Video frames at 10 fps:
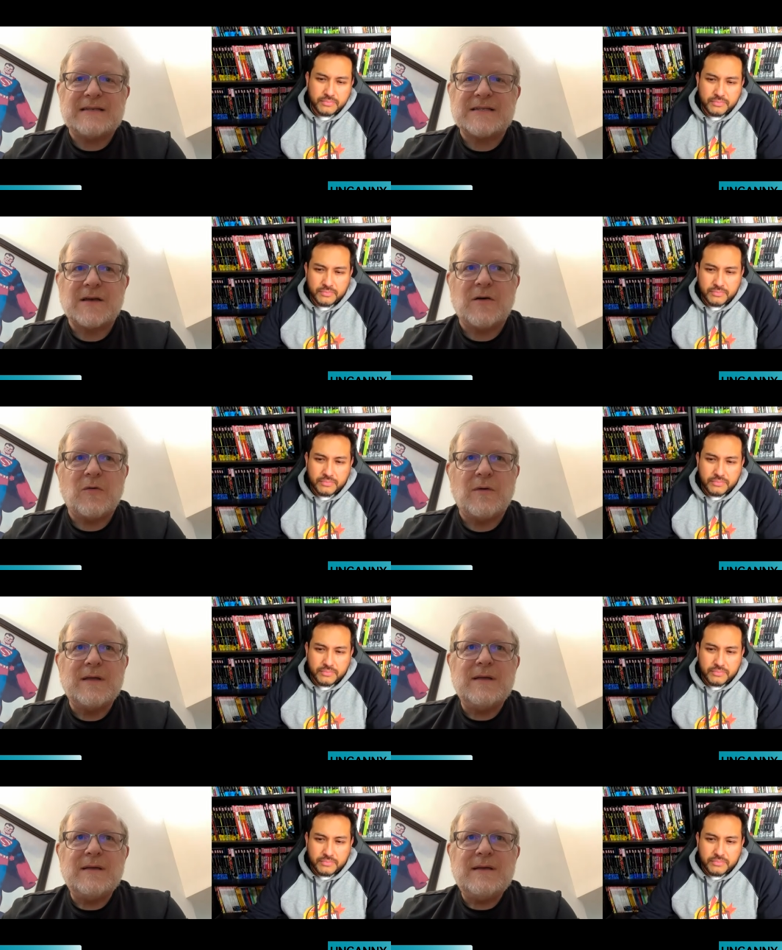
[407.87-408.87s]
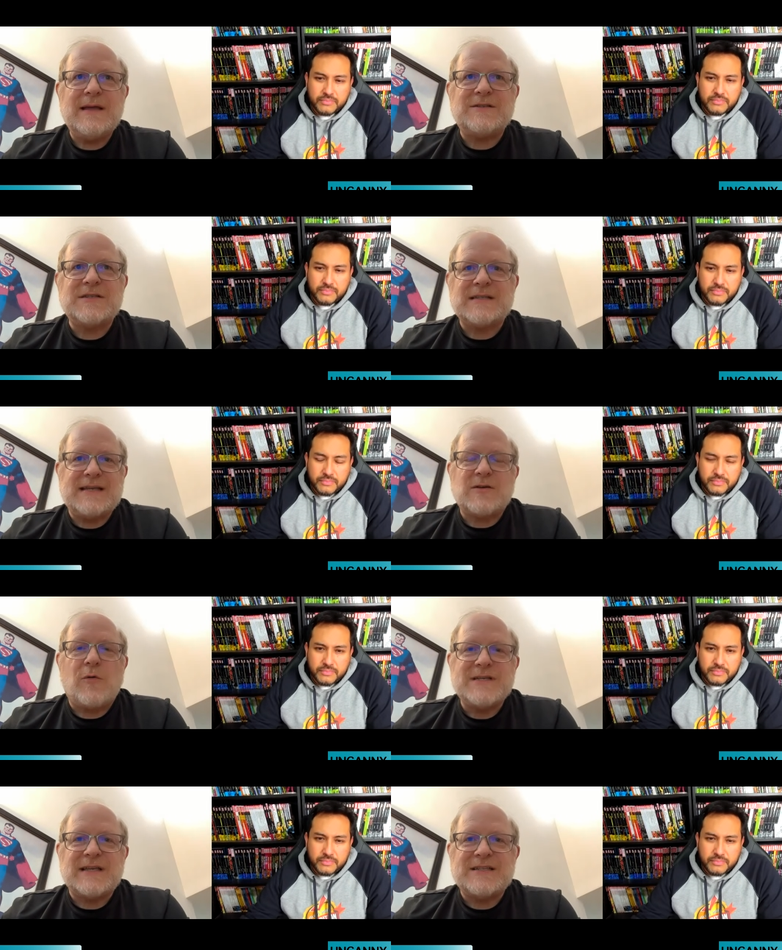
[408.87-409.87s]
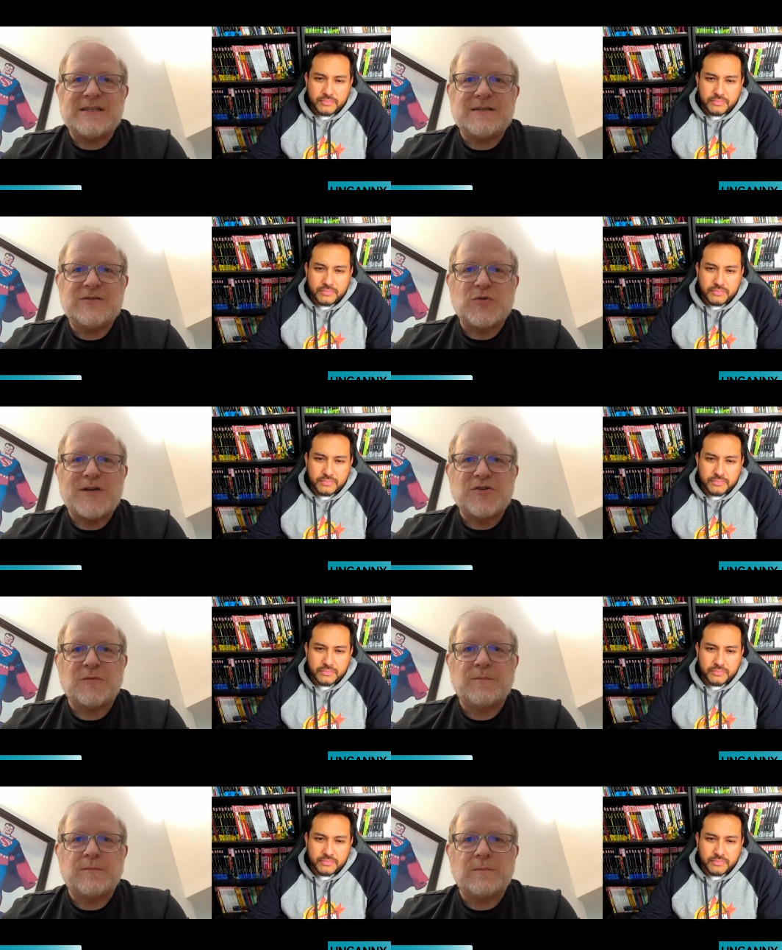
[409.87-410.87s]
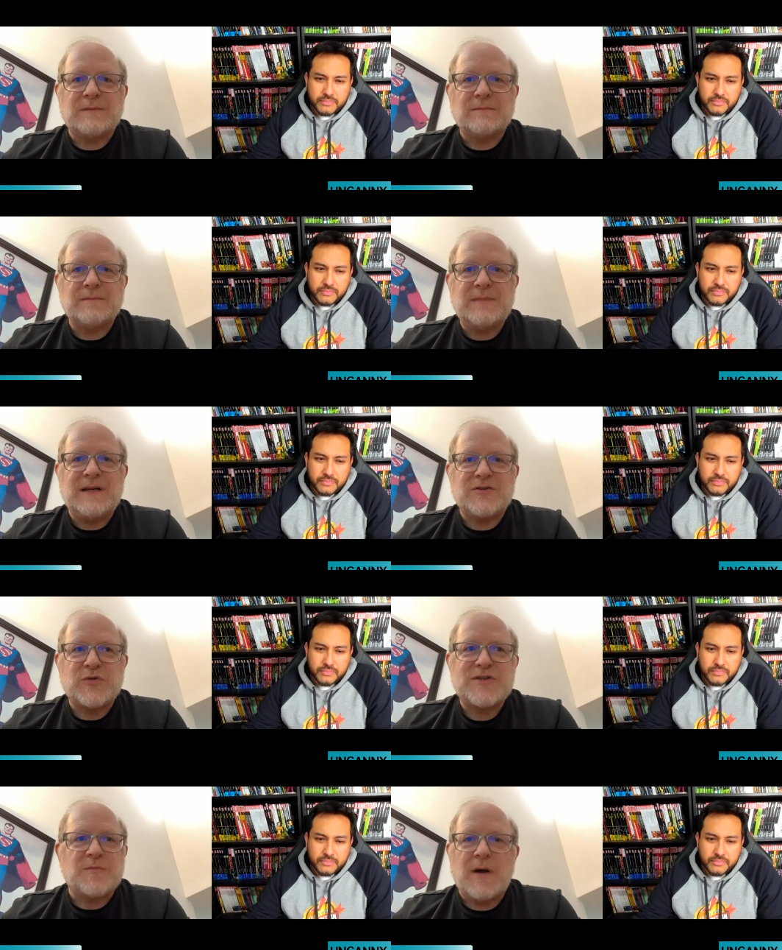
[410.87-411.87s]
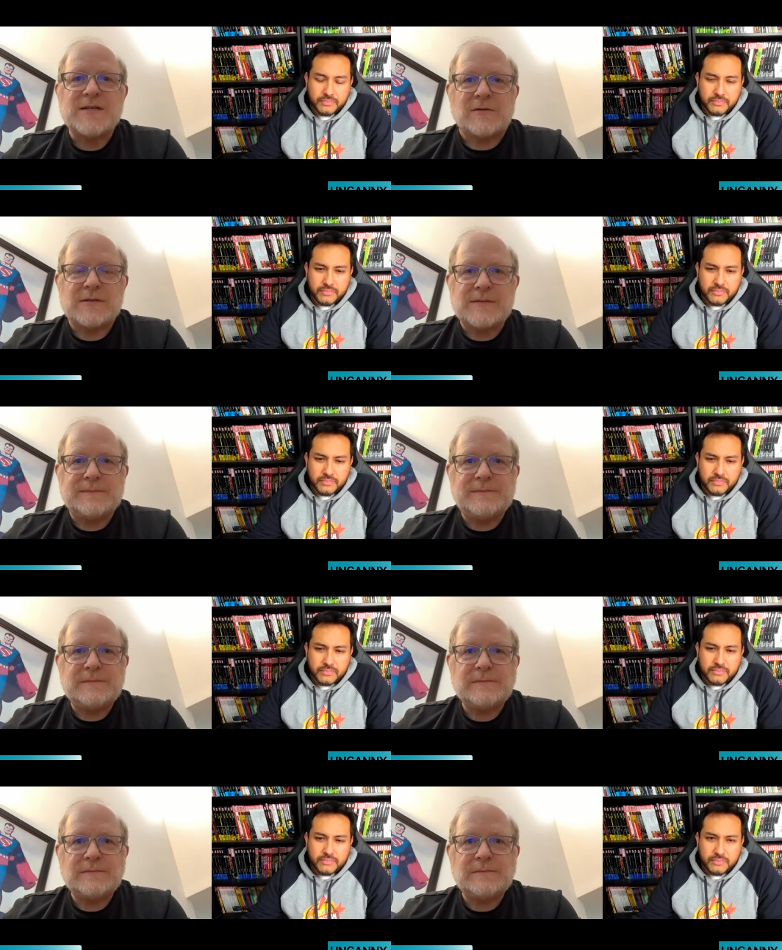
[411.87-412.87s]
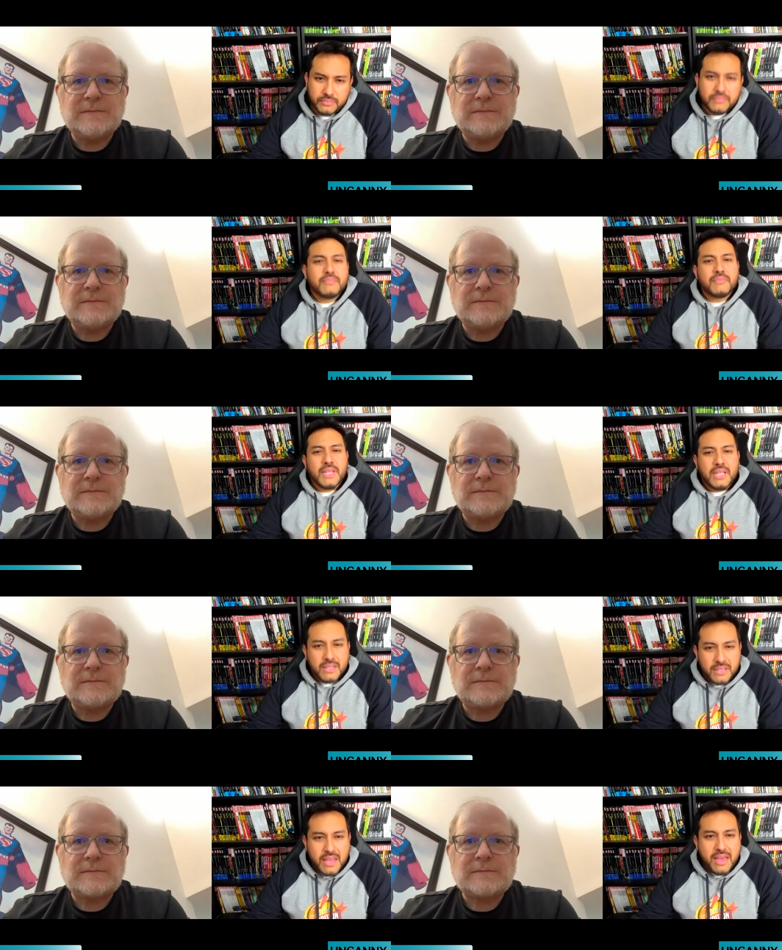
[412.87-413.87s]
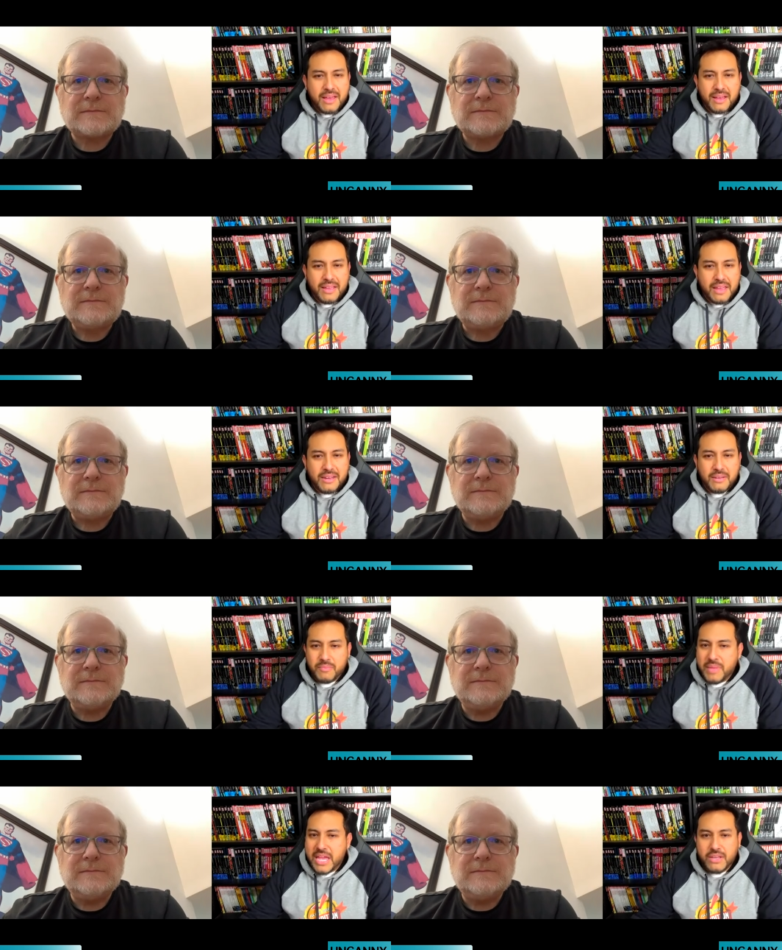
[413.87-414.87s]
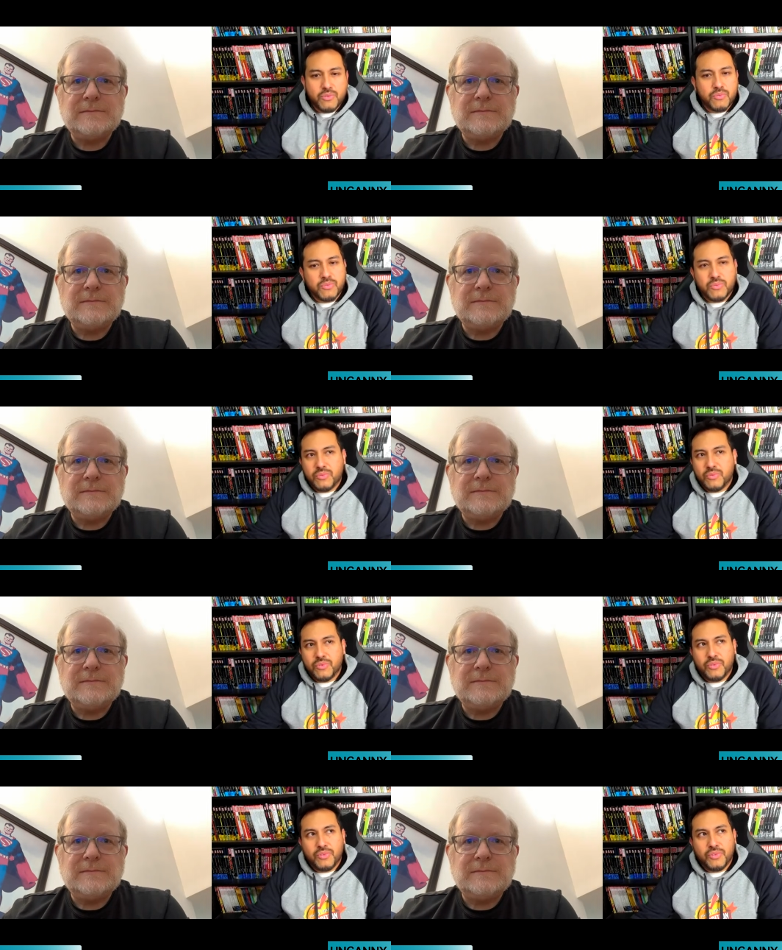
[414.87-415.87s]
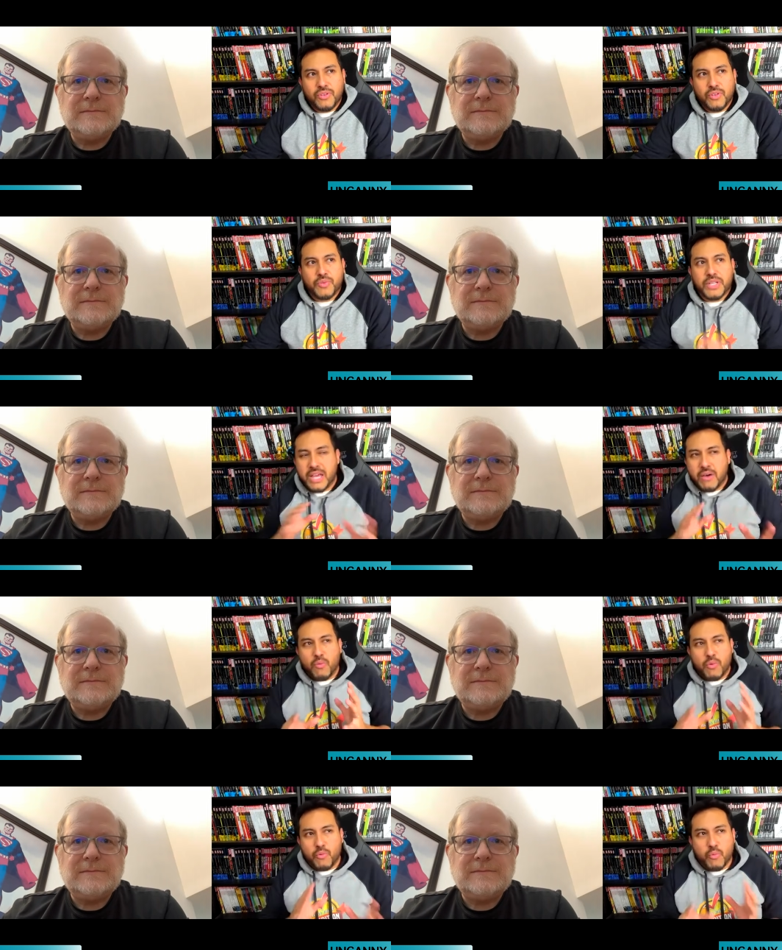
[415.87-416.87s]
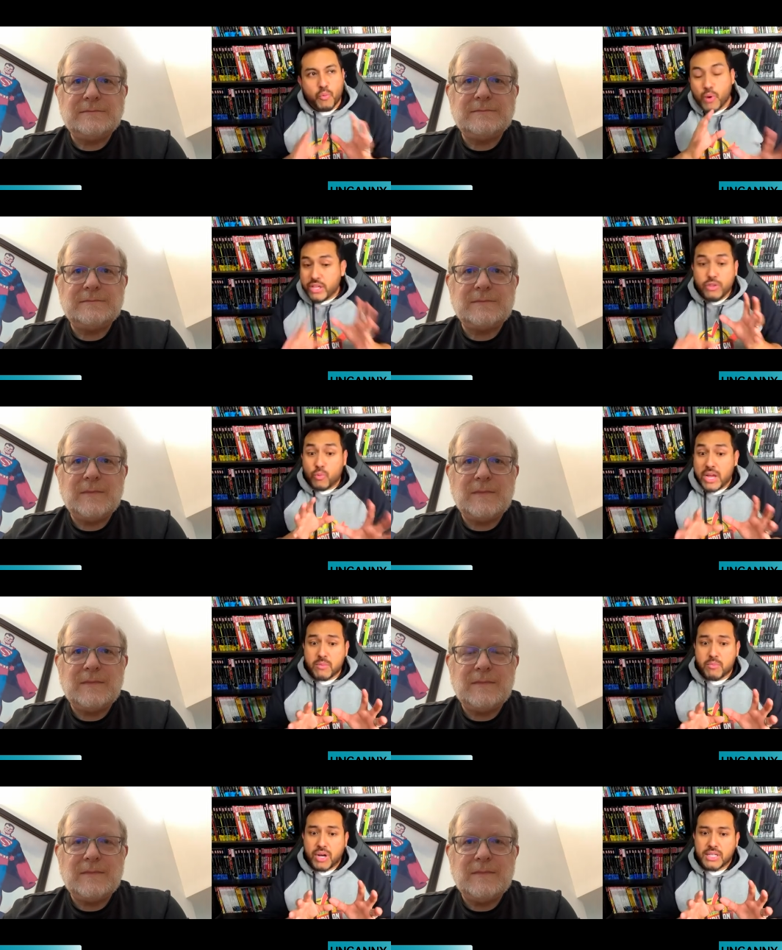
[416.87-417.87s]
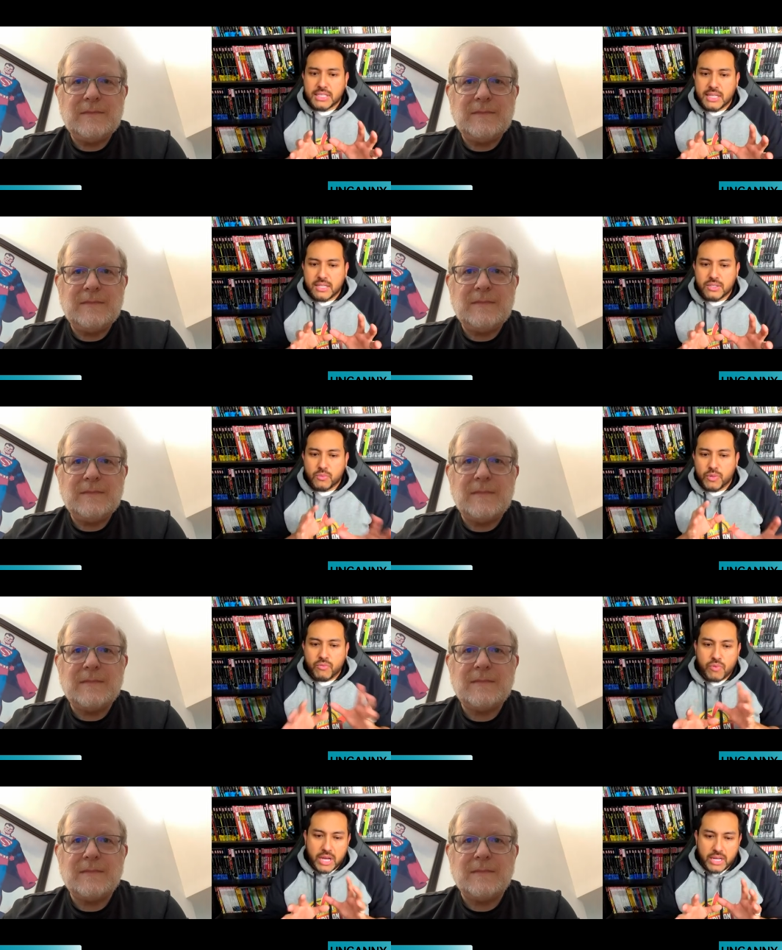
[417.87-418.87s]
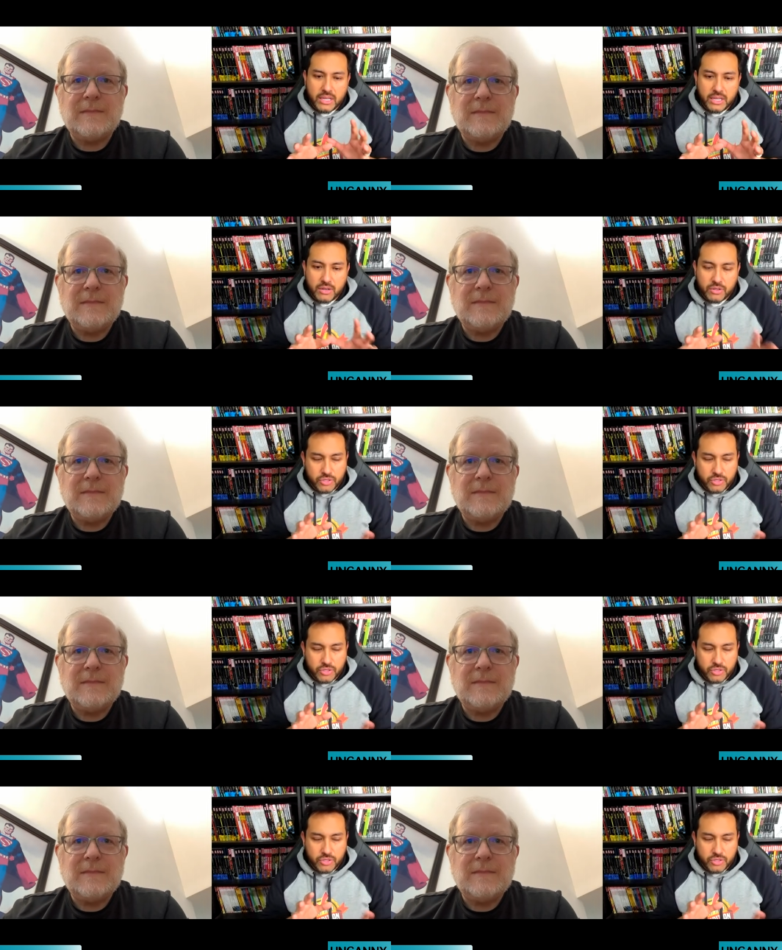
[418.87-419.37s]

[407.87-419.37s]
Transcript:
Speaker 1: So it's just, it's always nice to stretch your, you know, stretch your muscles.
Speaker 2: Yeah, and man, you. You did. Now, in the writing process, when writing characters,